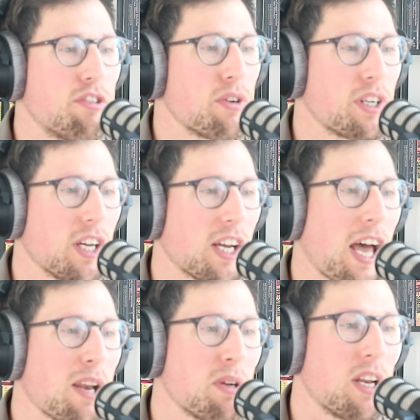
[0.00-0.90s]
joining the
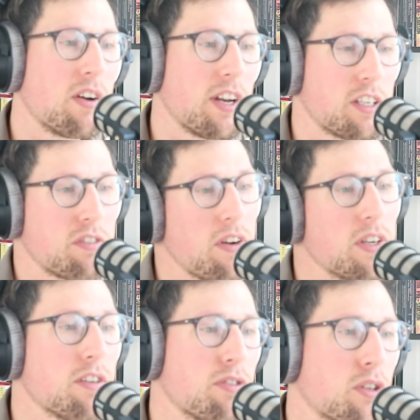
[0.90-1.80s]
academy now that it's
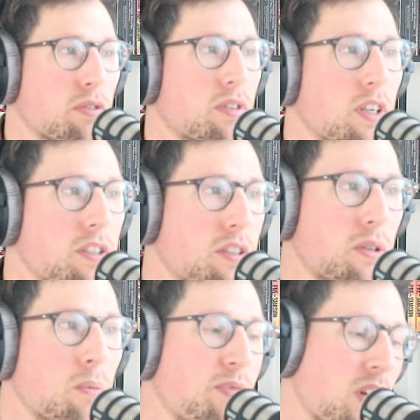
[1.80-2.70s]
very difficult for us
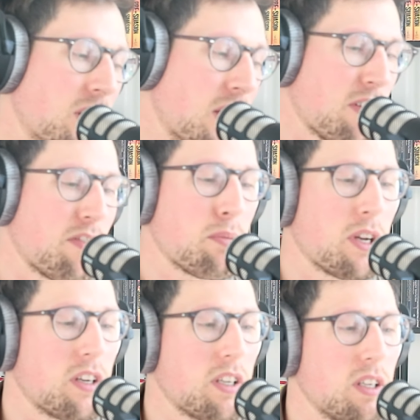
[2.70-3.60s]
to give
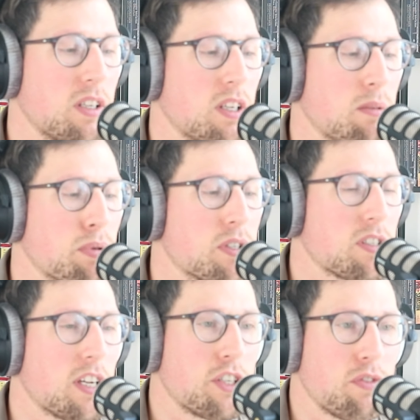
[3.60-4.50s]
everybody the
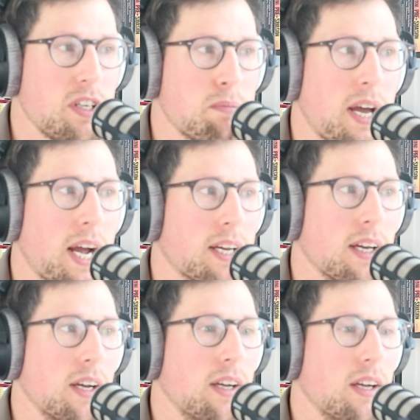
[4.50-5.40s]
personalized
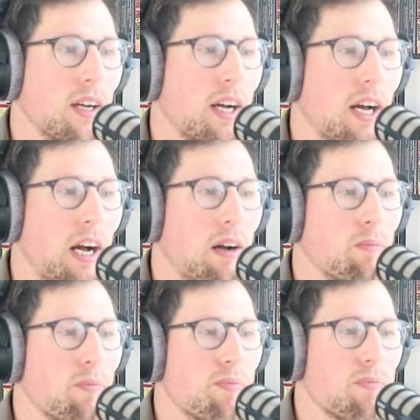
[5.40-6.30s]
feedback
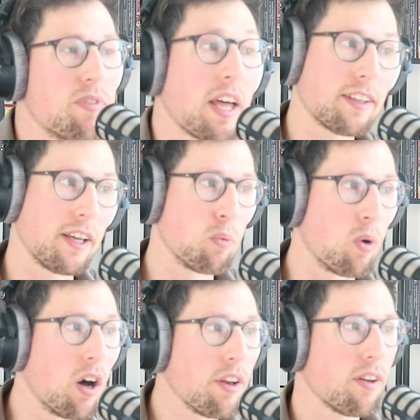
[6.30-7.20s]
that they
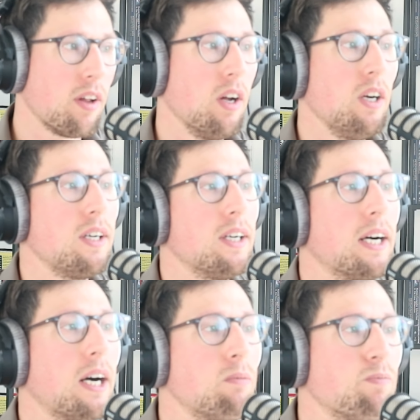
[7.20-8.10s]
want.
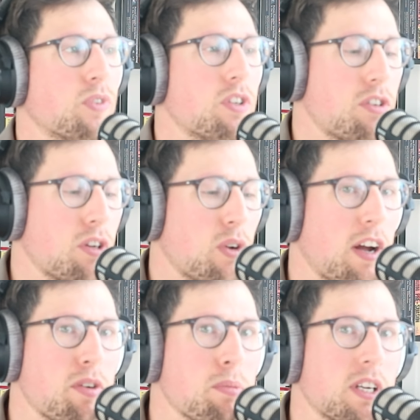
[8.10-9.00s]
So
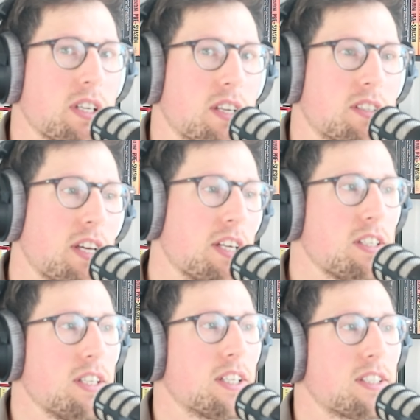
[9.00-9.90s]
everybody that
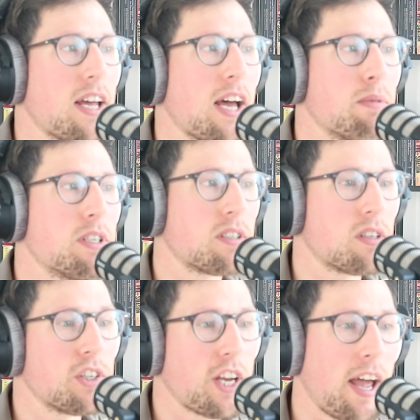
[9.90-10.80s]
takes the exam is
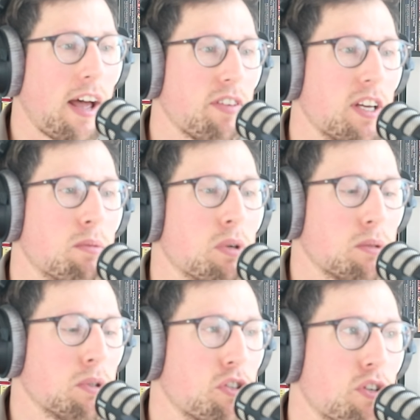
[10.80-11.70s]
going to have a
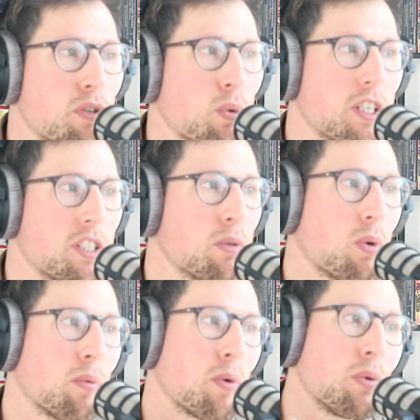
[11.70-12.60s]
multiple choice question
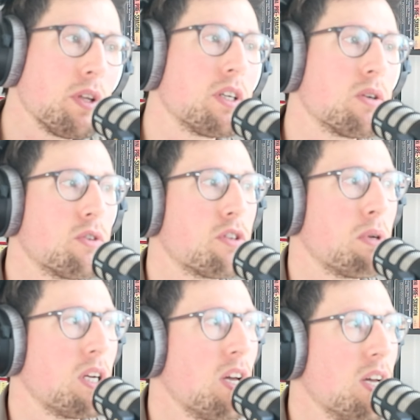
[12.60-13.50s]
where we're really going to
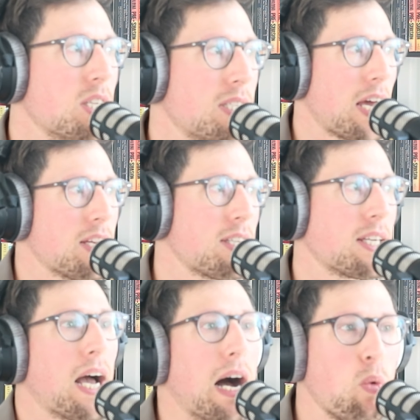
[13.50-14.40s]
be
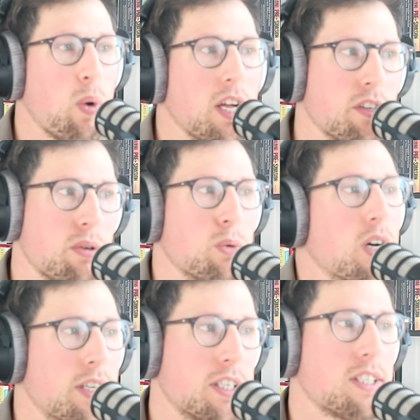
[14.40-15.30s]
testing how well do you
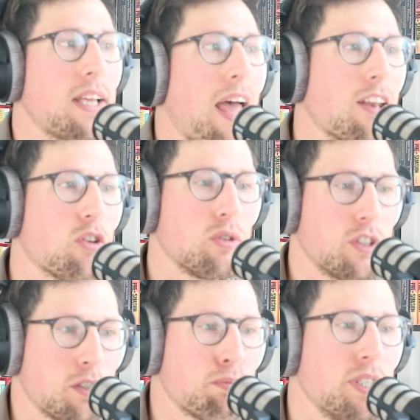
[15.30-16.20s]
understand all
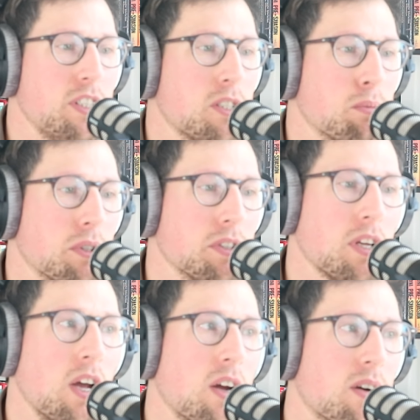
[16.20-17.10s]
these
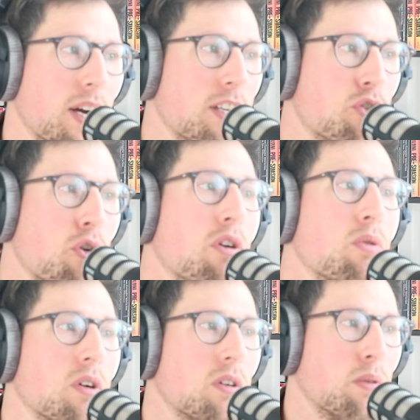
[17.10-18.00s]
principles, right? Do
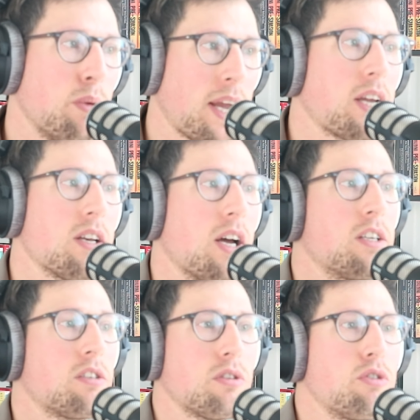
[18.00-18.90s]
you
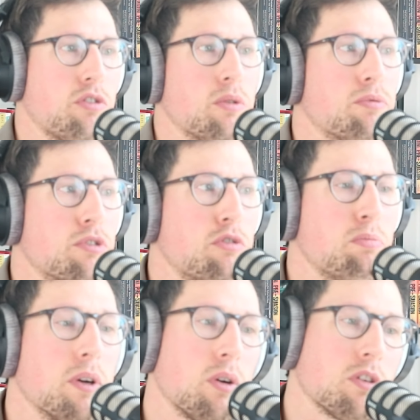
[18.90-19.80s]
recognize social
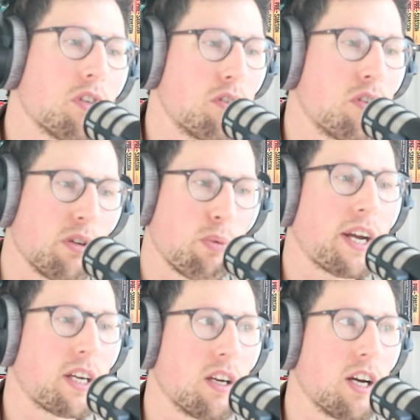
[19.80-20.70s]
proof, but also do you
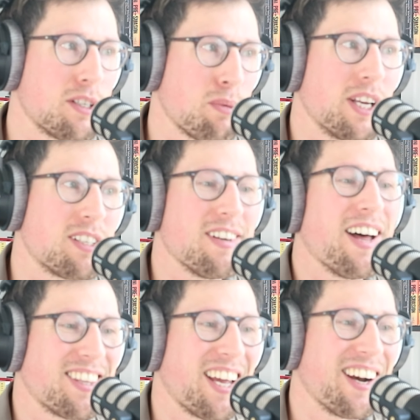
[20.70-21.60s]
recognize when it's
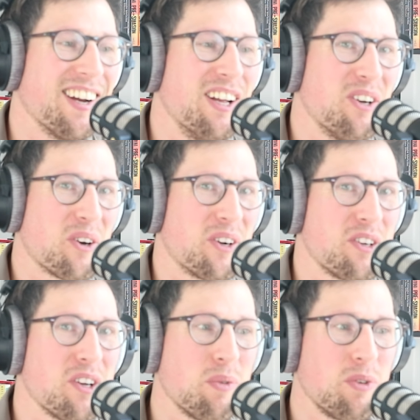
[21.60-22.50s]
not there? Or
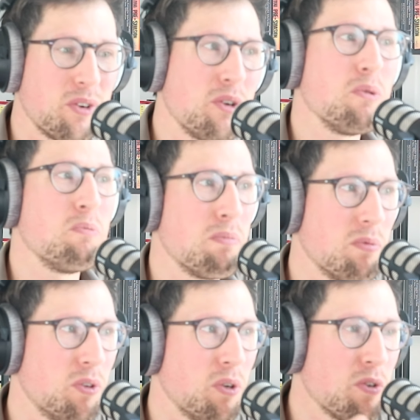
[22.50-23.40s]
do
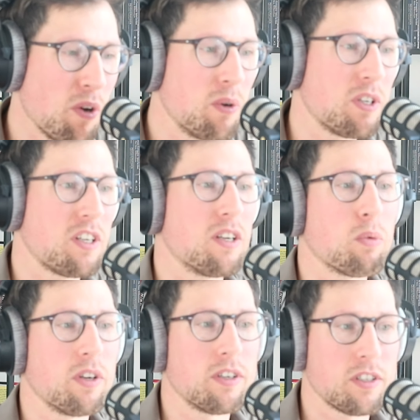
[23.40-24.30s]
you notice it
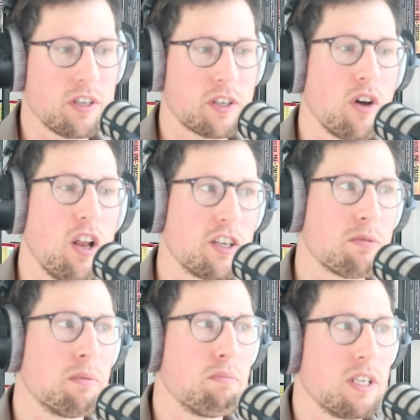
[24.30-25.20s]
when there's an
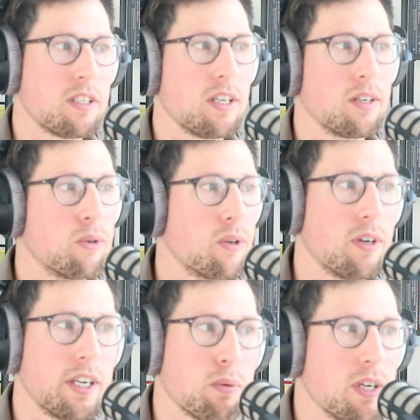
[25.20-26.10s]
acknowledgement missing
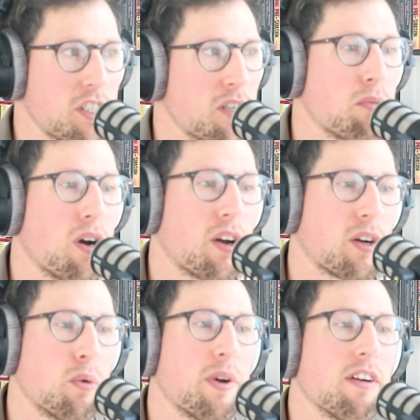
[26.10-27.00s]
or a question mark
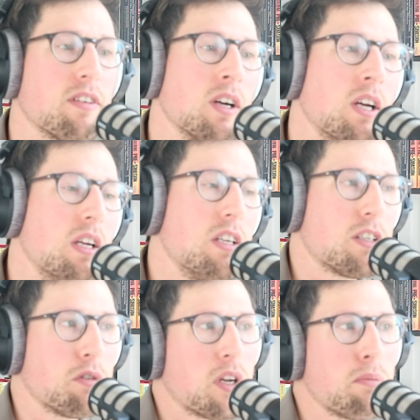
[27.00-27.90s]
or whatever?
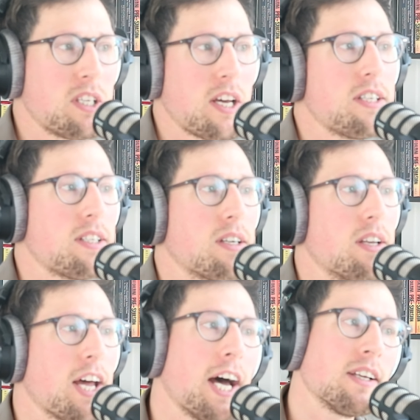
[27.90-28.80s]
So we're going to be testing
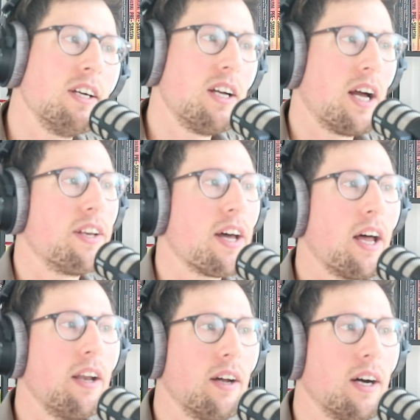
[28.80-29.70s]
on that, and
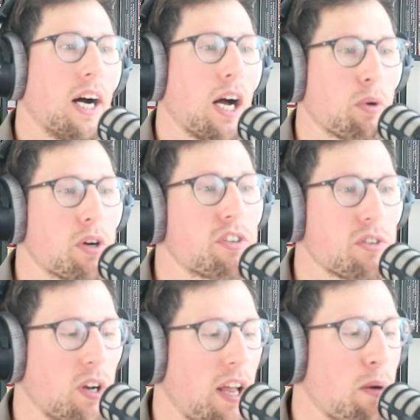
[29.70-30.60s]
then we're going
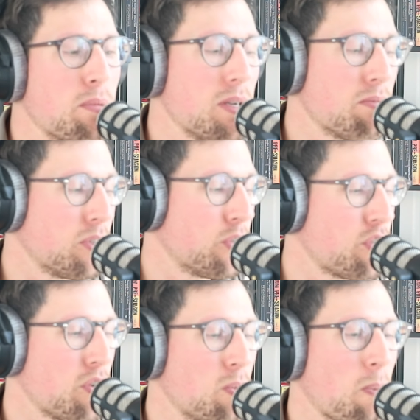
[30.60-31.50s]
to allow people
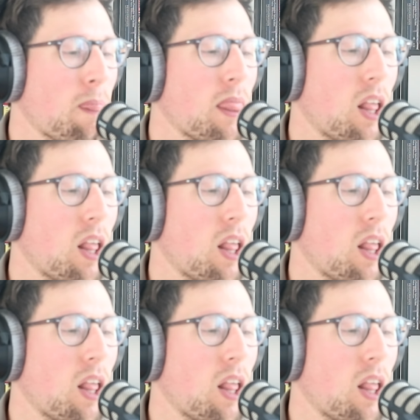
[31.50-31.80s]
to